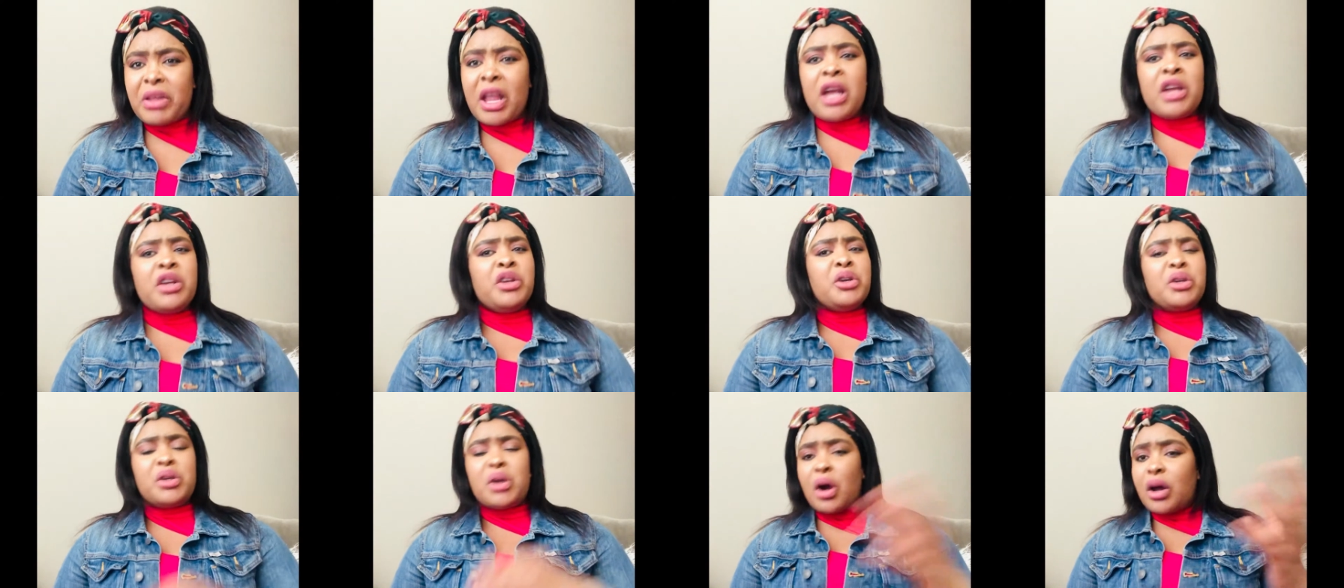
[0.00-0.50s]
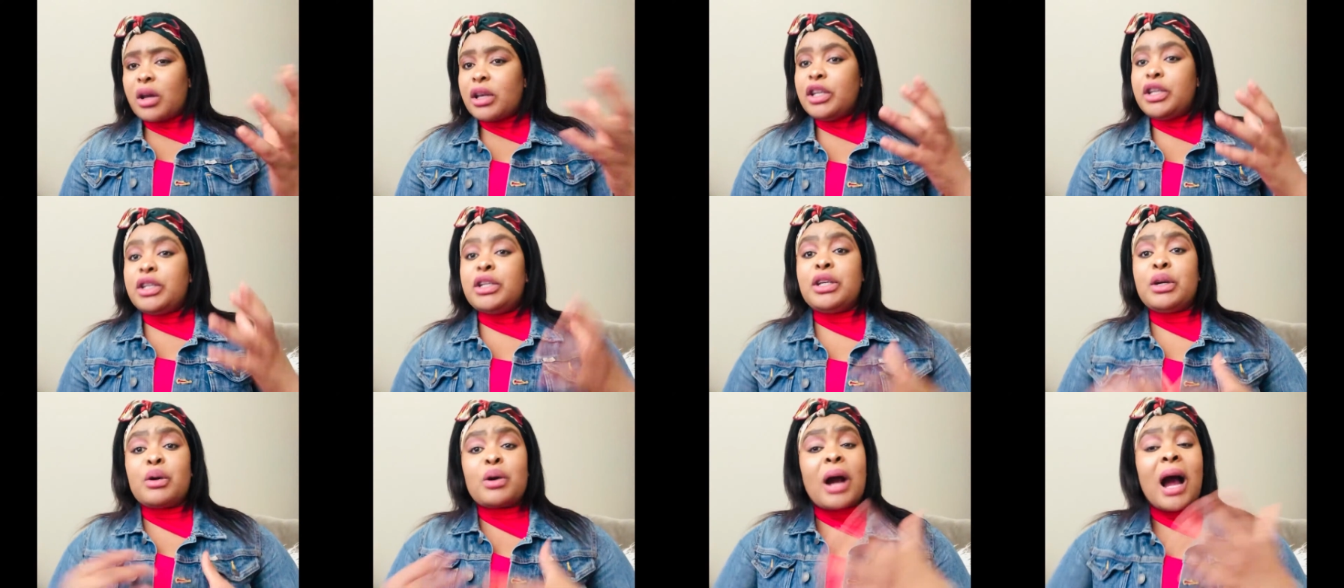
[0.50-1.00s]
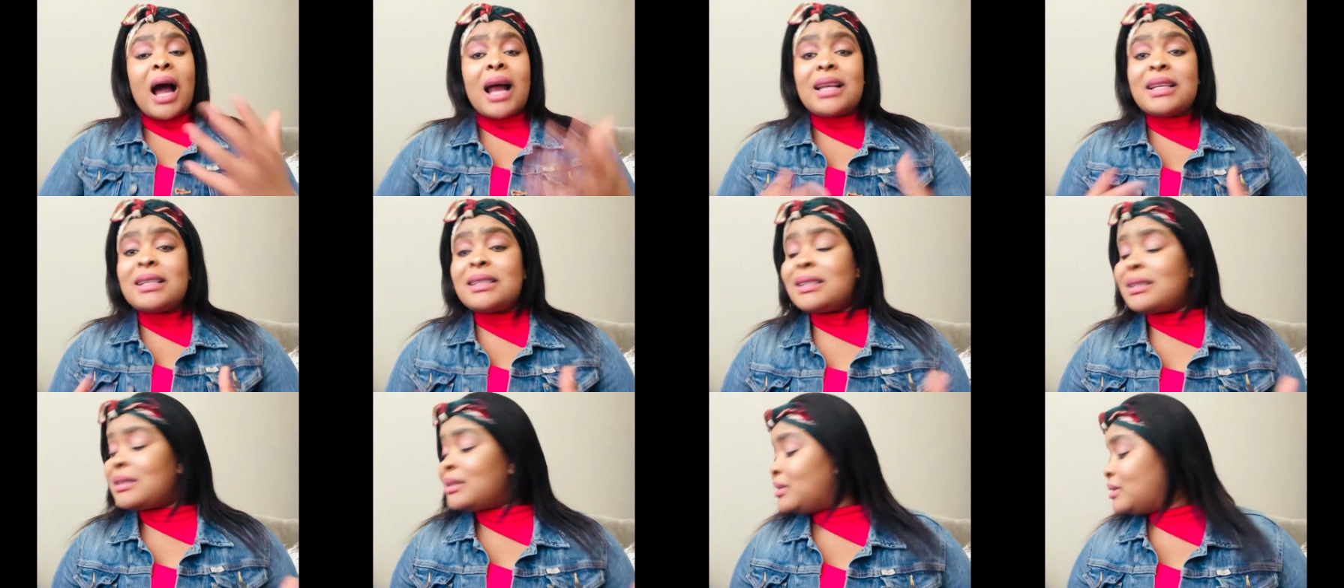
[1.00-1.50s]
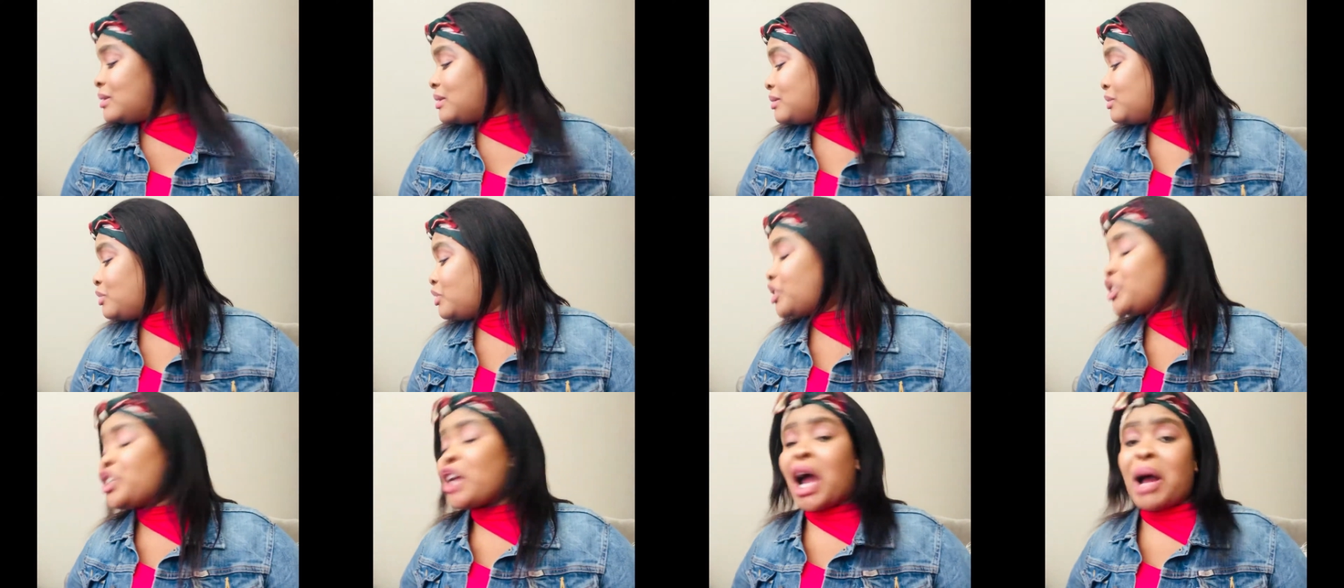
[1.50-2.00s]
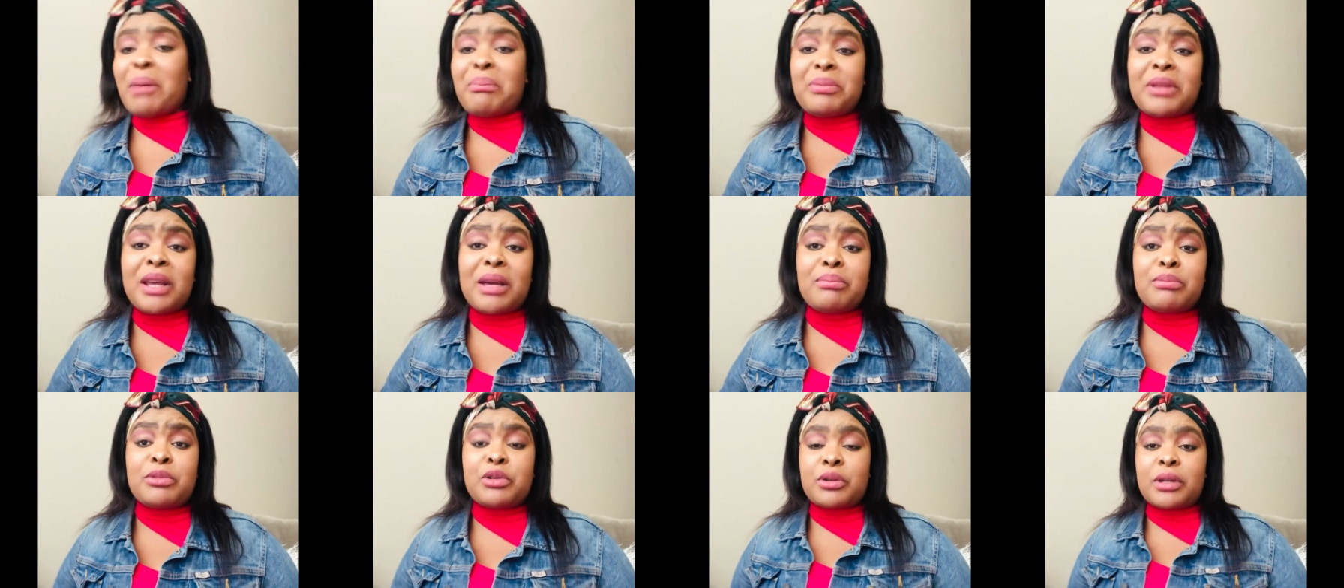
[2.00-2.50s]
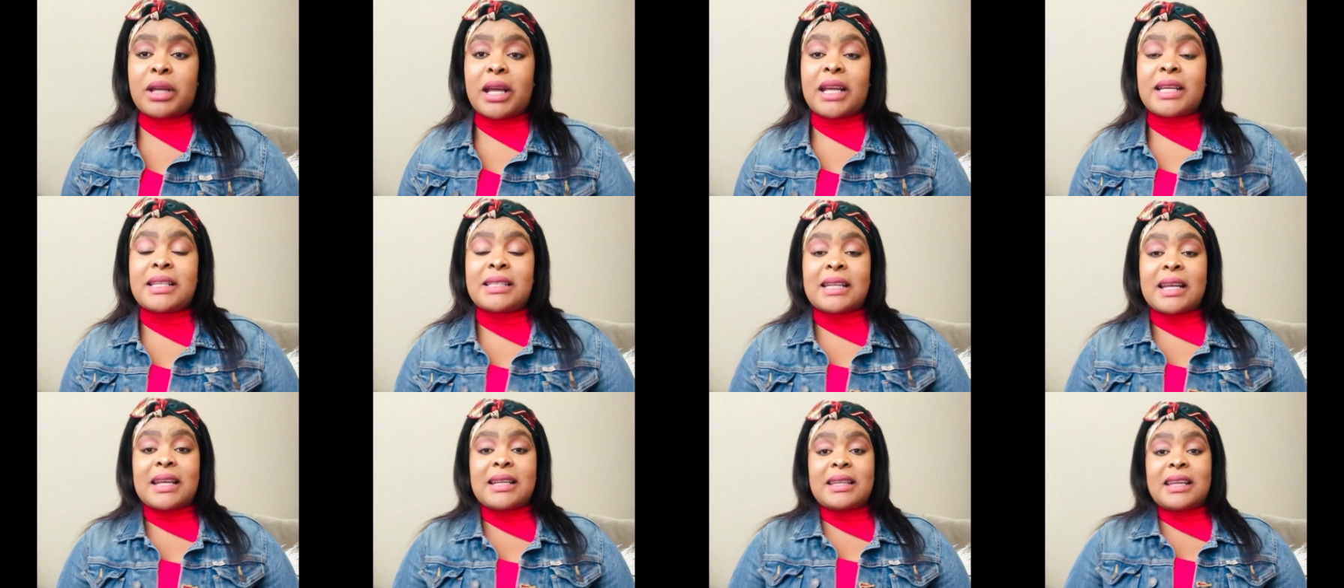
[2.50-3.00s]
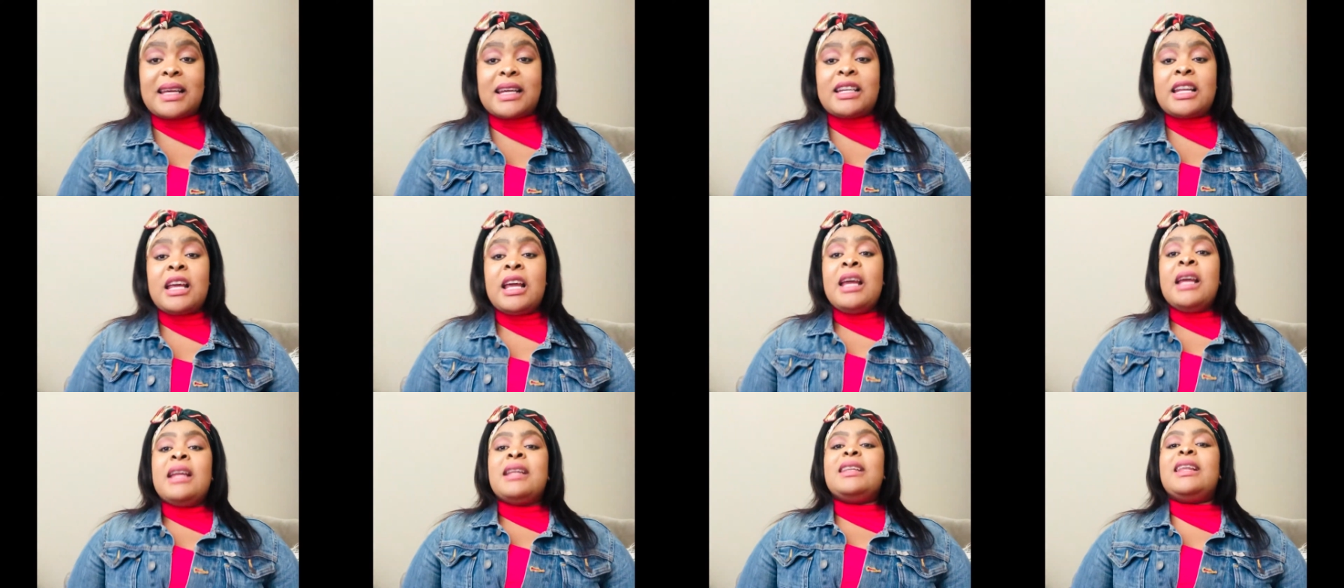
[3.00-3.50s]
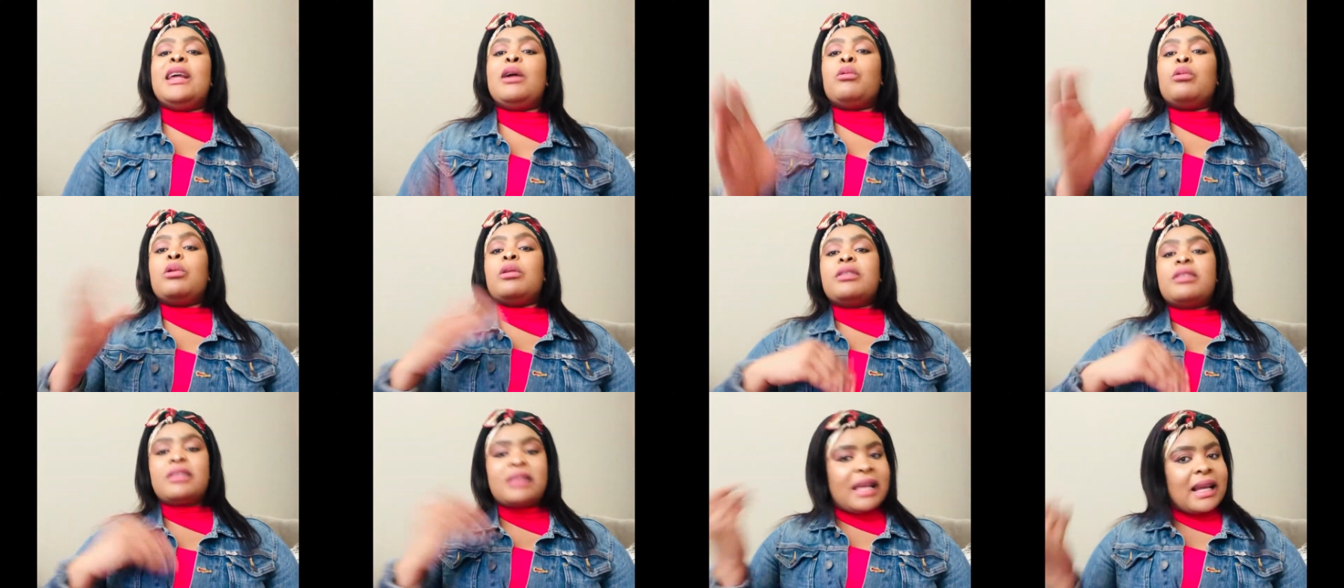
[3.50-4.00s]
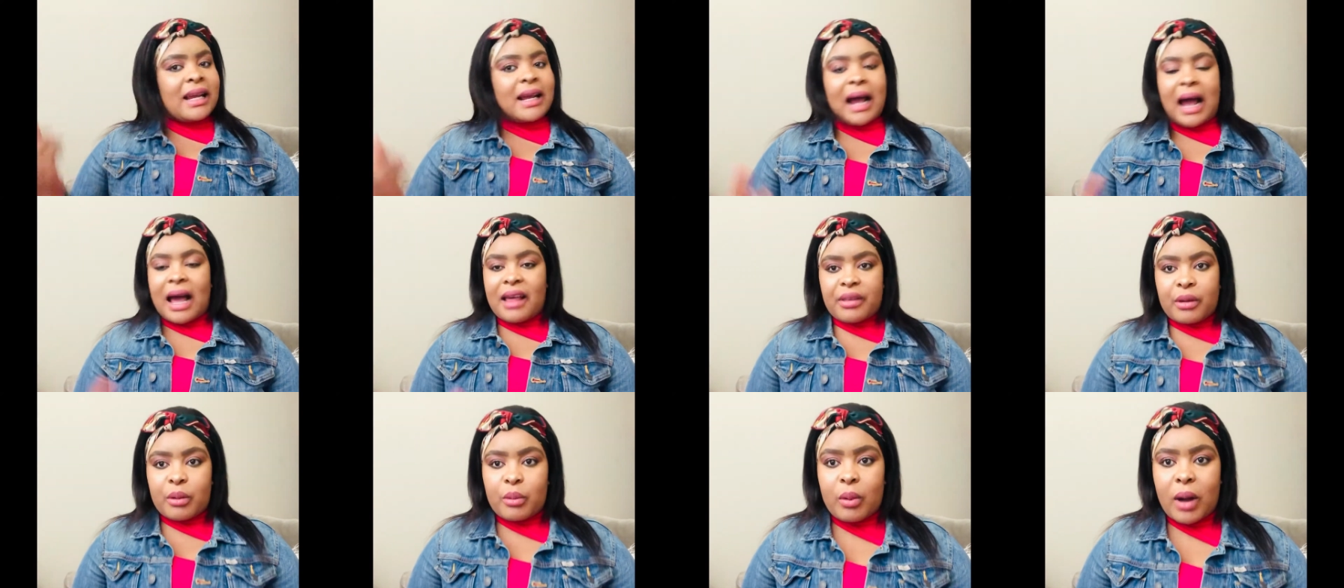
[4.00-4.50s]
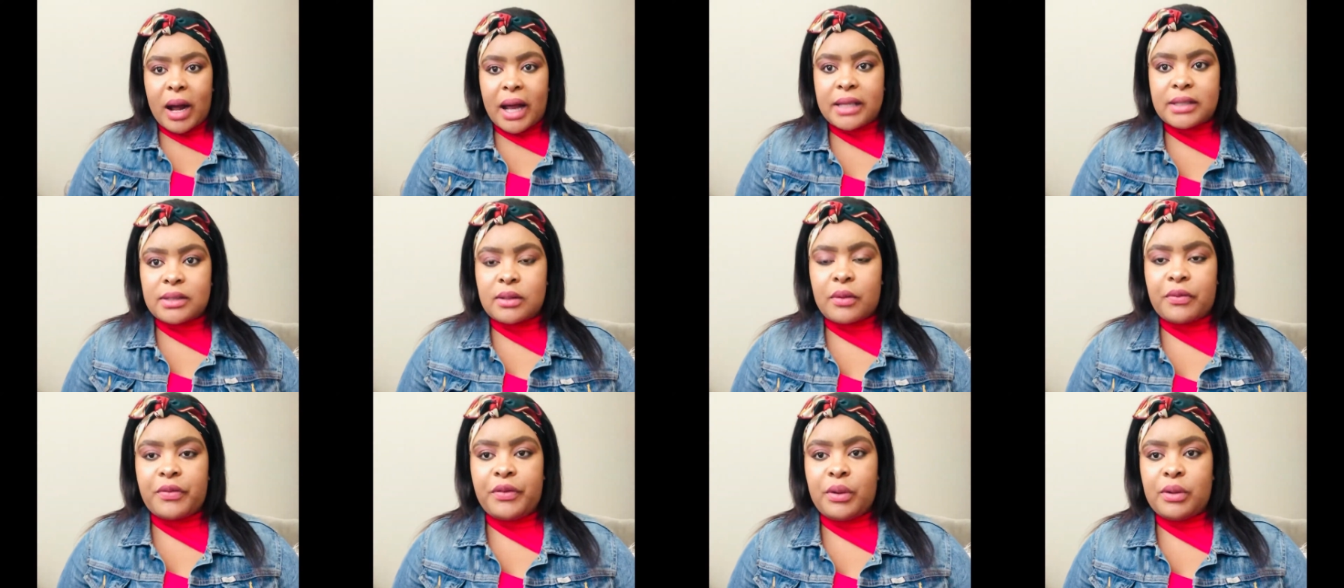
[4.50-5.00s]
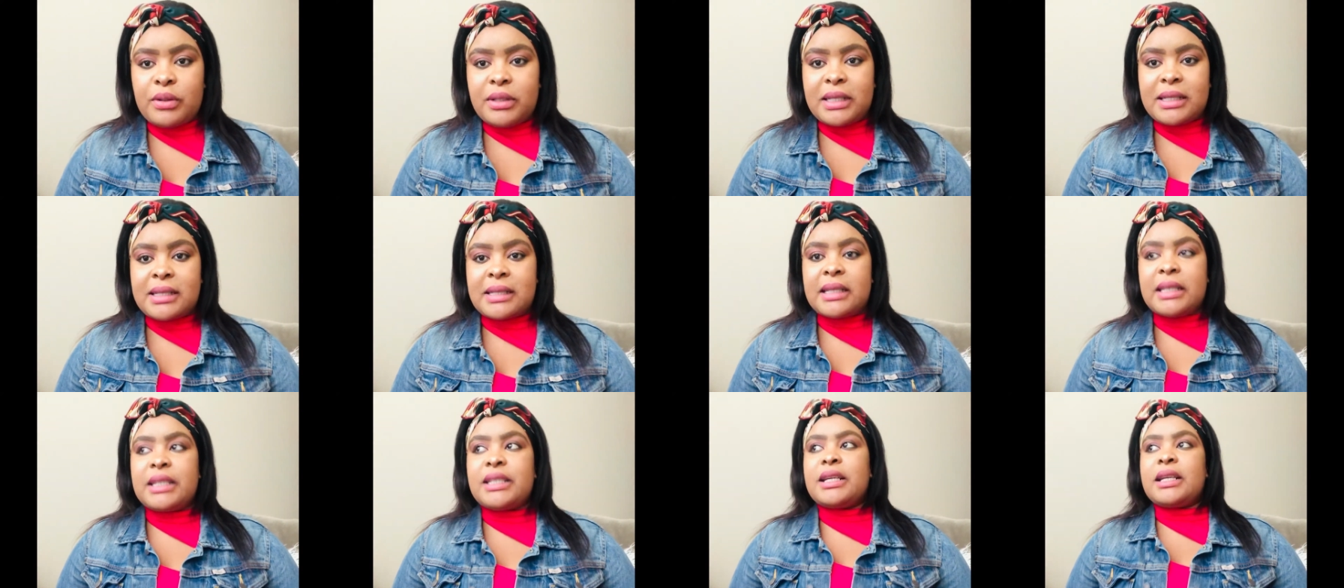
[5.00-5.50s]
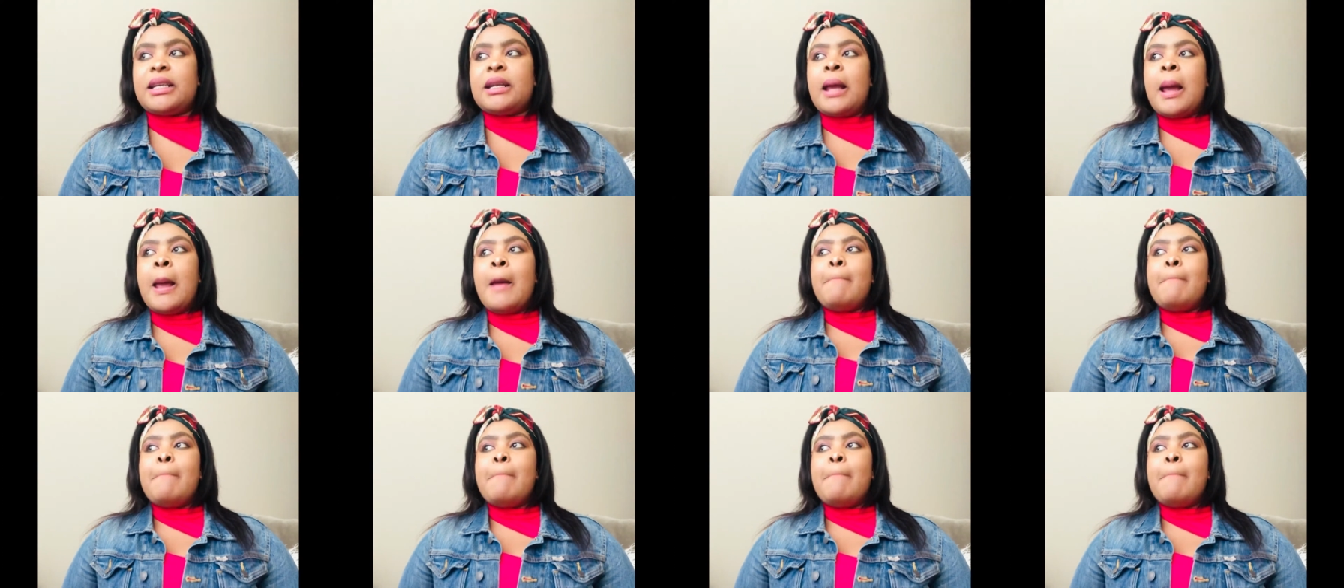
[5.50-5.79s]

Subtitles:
you can't charm them to the extent that they will think otherwise of your decision.